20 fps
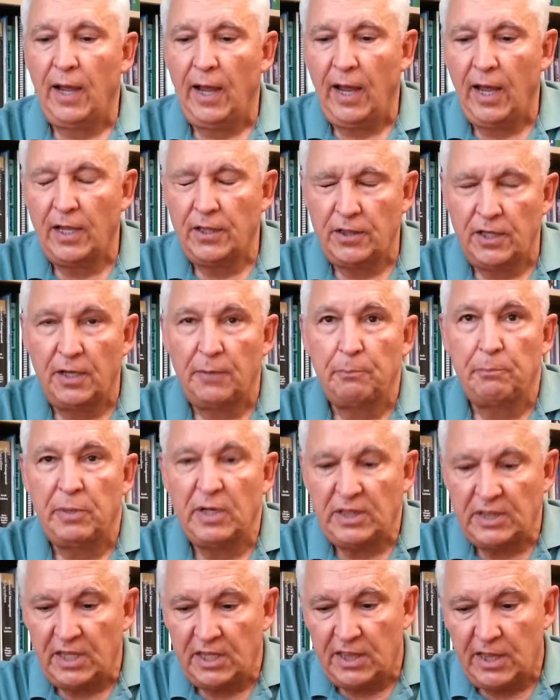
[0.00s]

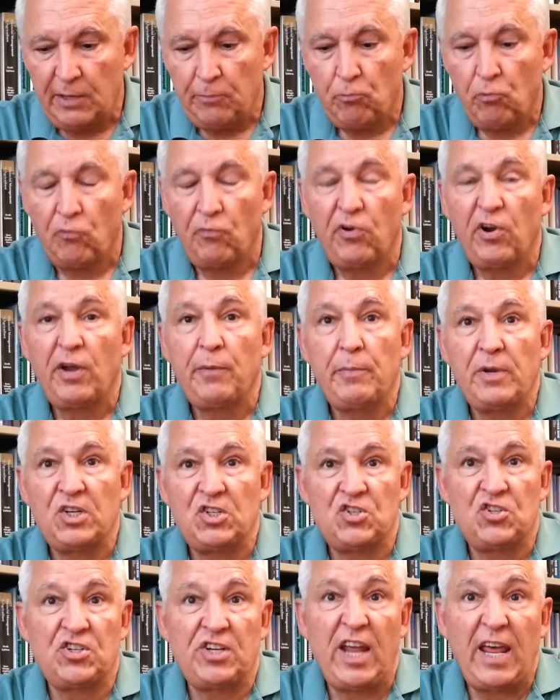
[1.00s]
But that they were very much
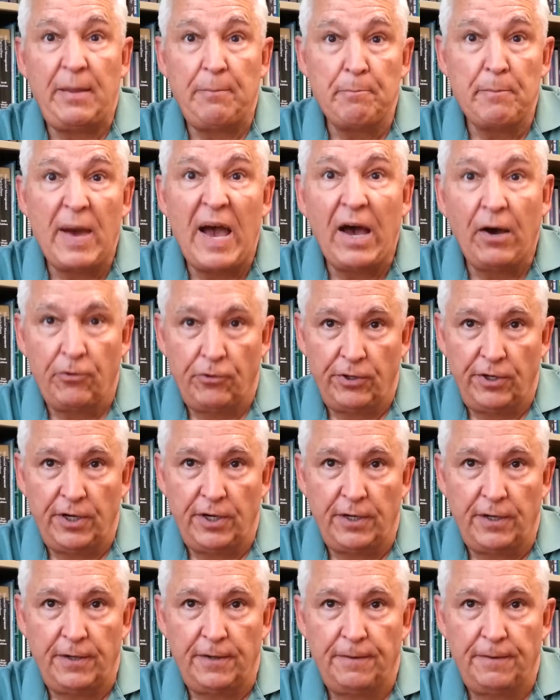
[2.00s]
state-bounded.